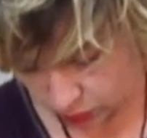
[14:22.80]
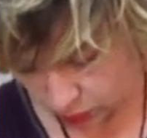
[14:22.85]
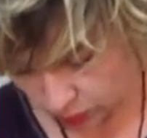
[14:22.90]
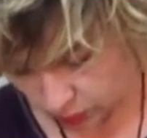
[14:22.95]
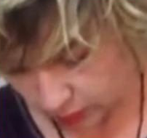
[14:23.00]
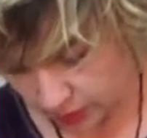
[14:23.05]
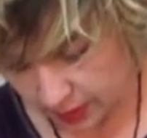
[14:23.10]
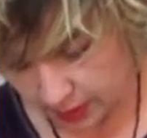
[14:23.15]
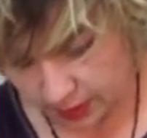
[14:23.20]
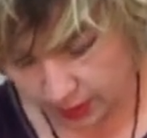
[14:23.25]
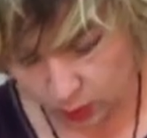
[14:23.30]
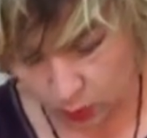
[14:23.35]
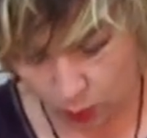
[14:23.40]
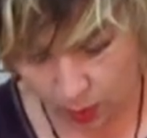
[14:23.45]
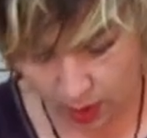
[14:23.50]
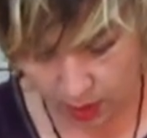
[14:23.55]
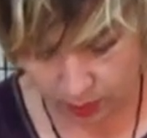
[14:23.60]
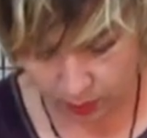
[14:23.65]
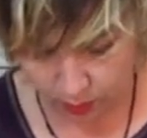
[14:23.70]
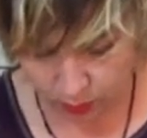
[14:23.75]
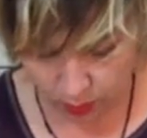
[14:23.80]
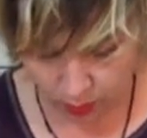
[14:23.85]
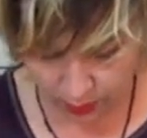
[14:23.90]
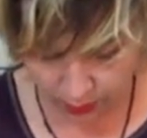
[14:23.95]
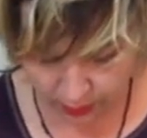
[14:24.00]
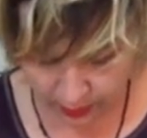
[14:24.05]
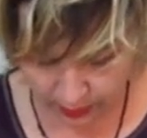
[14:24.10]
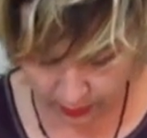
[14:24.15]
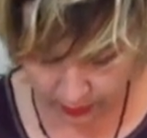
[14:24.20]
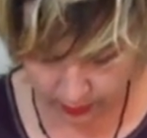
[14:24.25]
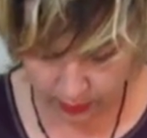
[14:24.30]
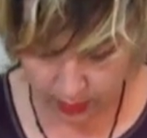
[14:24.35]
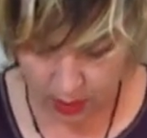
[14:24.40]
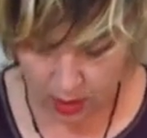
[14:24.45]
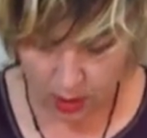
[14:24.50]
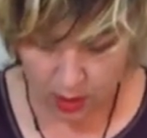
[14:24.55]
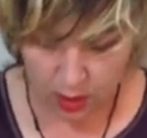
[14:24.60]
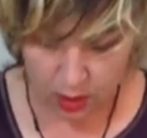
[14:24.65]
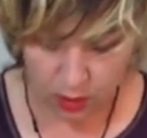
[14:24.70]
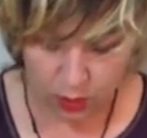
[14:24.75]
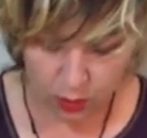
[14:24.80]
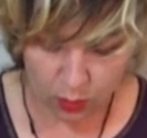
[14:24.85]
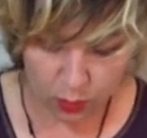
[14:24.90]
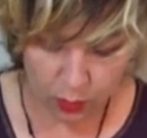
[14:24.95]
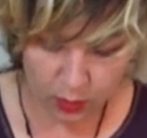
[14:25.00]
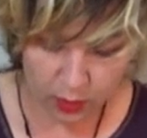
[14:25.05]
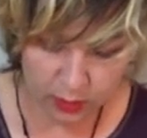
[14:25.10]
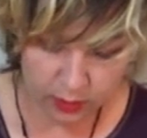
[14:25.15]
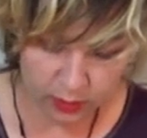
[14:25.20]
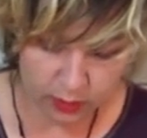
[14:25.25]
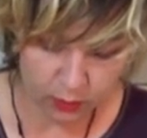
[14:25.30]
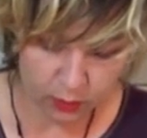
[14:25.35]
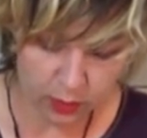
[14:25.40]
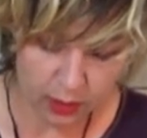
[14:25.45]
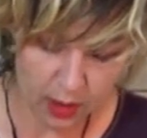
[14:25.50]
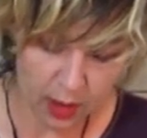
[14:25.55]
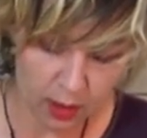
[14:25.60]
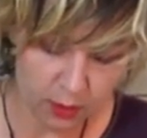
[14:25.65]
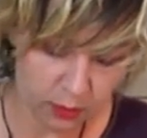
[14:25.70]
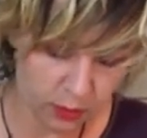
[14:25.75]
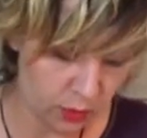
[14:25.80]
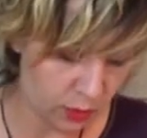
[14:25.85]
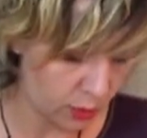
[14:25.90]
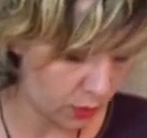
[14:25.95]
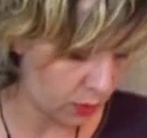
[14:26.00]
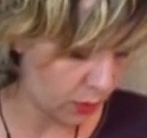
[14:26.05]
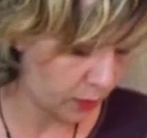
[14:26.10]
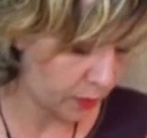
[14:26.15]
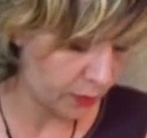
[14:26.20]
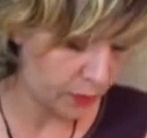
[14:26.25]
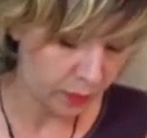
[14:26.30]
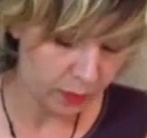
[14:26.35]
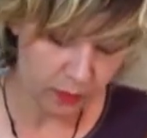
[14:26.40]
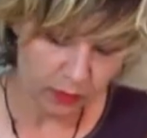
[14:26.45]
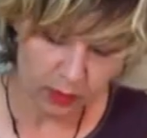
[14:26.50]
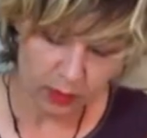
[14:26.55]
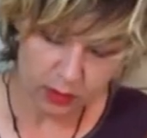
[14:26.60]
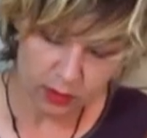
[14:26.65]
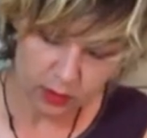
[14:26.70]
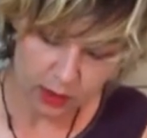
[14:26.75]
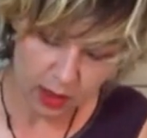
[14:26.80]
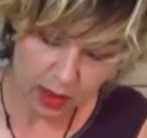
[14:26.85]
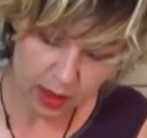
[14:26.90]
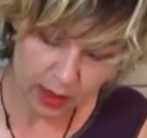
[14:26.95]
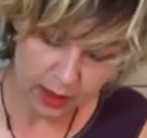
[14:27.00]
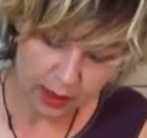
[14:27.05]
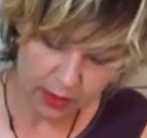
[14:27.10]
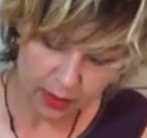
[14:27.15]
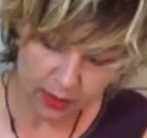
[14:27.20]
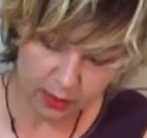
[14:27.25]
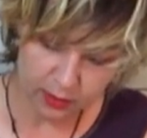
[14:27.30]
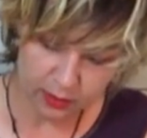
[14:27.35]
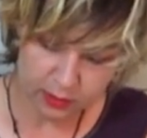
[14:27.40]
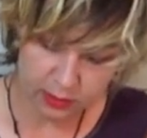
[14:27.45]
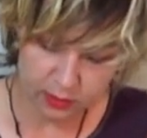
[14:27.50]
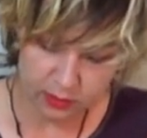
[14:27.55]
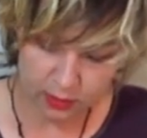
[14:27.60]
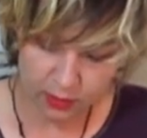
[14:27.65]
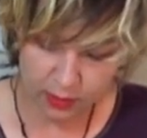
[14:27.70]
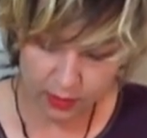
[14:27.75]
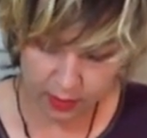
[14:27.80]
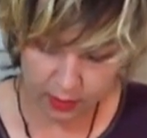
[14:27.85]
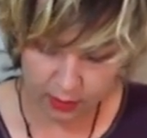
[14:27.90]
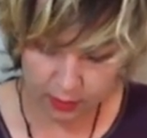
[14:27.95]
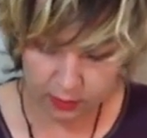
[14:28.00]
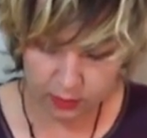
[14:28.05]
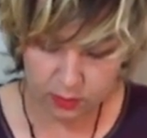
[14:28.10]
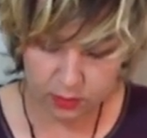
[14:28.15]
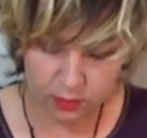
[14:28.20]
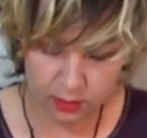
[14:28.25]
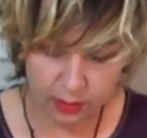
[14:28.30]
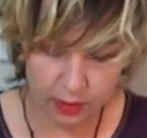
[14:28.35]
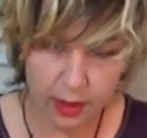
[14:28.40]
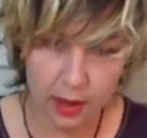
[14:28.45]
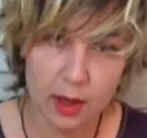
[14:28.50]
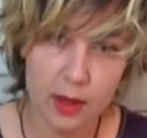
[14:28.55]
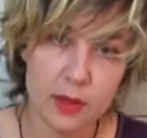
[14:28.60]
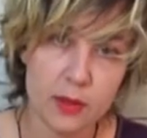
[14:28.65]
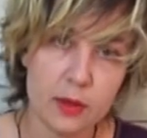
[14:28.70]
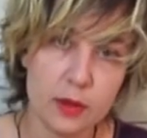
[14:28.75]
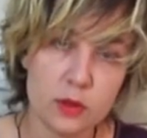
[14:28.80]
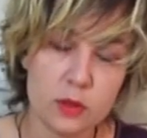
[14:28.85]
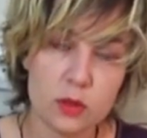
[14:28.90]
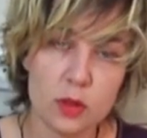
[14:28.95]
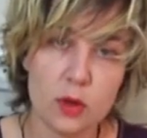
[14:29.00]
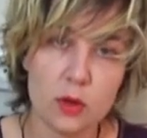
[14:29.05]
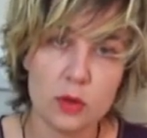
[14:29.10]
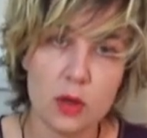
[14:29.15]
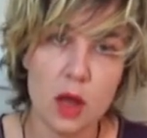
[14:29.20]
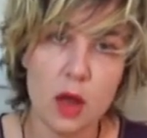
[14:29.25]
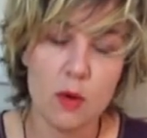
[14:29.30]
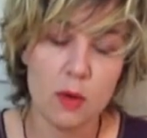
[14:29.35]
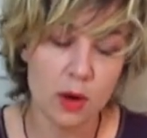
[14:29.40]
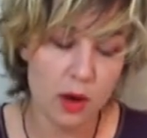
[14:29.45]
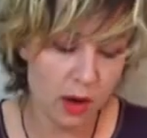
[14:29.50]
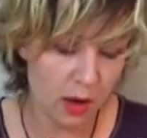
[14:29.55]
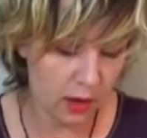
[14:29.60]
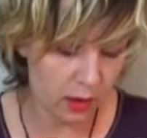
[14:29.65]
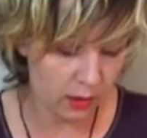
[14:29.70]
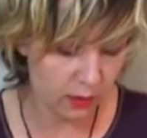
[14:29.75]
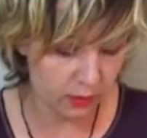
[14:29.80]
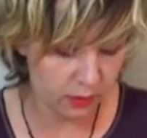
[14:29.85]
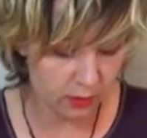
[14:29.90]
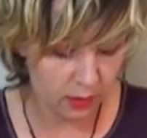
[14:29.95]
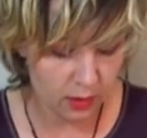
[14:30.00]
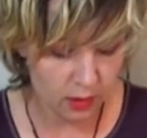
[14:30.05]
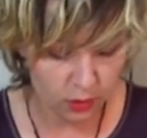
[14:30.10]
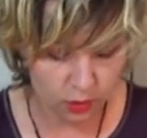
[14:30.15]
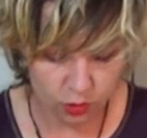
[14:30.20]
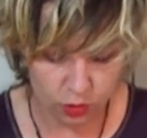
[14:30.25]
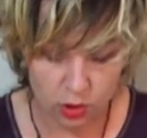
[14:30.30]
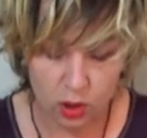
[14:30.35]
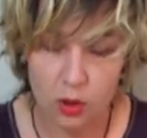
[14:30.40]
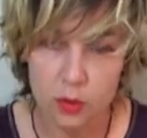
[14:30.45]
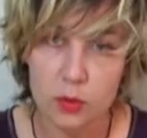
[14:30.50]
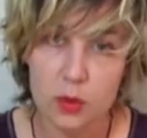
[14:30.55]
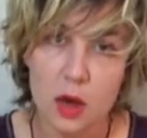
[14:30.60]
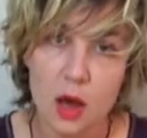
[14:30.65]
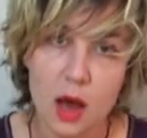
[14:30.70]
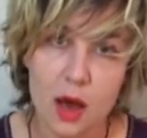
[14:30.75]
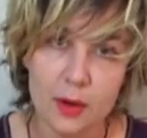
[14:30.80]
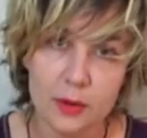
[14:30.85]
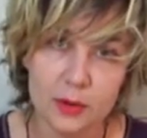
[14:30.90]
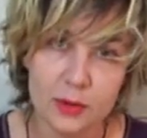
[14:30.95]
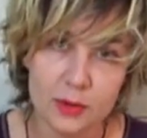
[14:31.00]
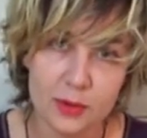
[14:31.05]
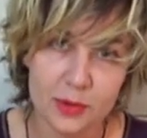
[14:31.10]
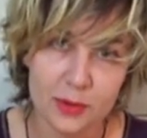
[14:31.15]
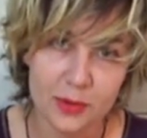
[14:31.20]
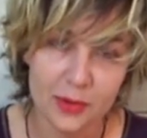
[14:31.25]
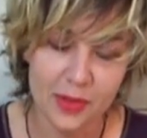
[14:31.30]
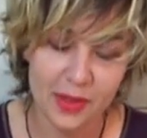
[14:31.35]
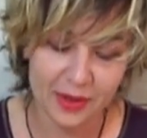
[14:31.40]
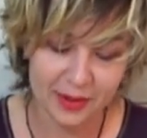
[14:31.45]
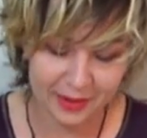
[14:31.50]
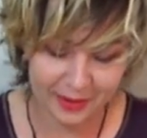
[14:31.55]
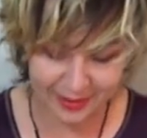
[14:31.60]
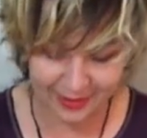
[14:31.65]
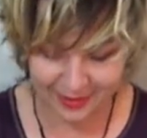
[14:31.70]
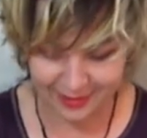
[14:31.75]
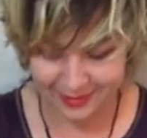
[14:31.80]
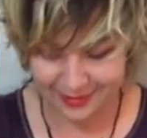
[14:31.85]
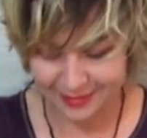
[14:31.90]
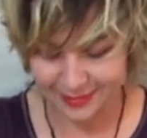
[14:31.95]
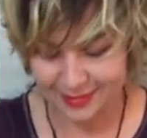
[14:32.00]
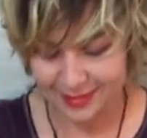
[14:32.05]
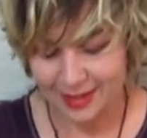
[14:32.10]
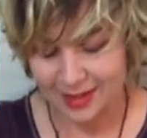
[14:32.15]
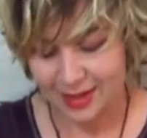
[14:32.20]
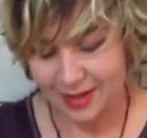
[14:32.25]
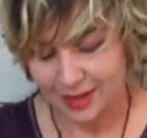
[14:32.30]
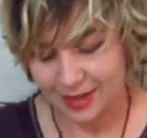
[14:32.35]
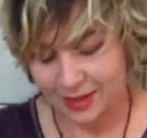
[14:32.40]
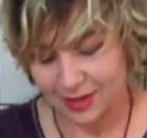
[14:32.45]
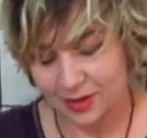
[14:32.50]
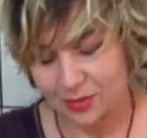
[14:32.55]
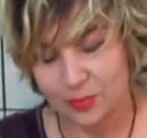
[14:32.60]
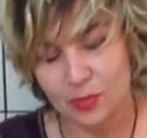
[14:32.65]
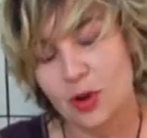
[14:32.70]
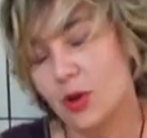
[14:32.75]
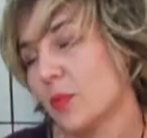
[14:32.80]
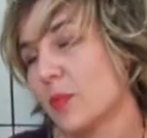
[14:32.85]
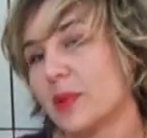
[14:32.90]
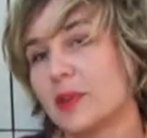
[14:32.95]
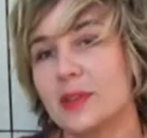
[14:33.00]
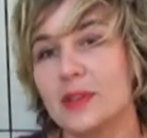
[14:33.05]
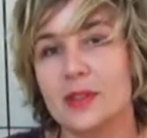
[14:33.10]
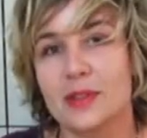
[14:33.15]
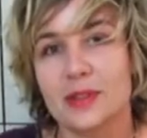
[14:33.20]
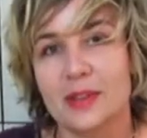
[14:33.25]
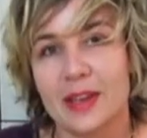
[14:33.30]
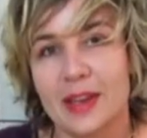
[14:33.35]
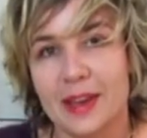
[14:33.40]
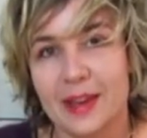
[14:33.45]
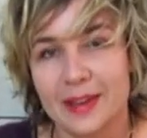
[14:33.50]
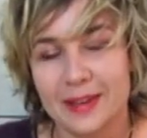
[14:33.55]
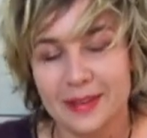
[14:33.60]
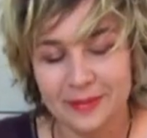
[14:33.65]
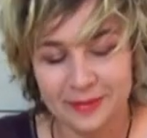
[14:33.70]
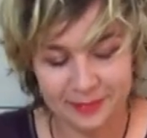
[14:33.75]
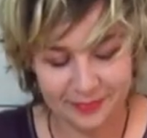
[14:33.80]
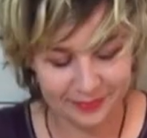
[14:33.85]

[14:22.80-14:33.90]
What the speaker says: make one more thing. We'll have to tie these things together, so now I'll show you how to do this in a moment, okay?